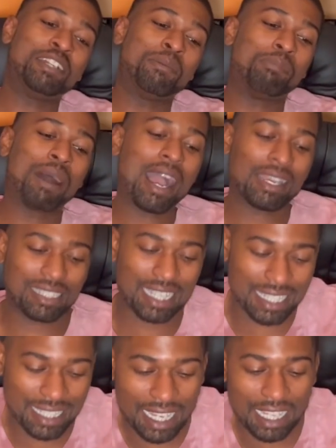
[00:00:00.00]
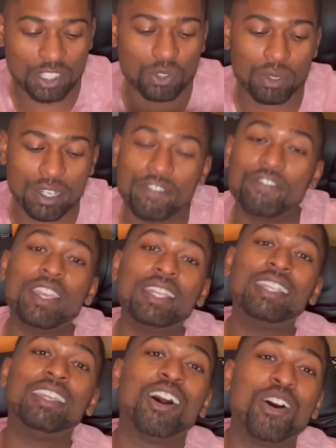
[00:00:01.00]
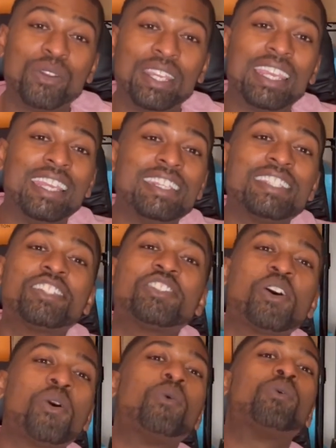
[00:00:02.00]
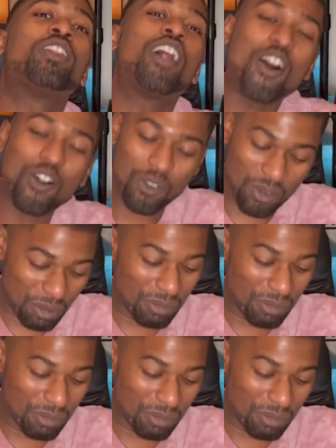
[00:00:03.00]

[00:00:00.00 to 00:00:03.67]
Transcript: a box that said 350 on it in so long,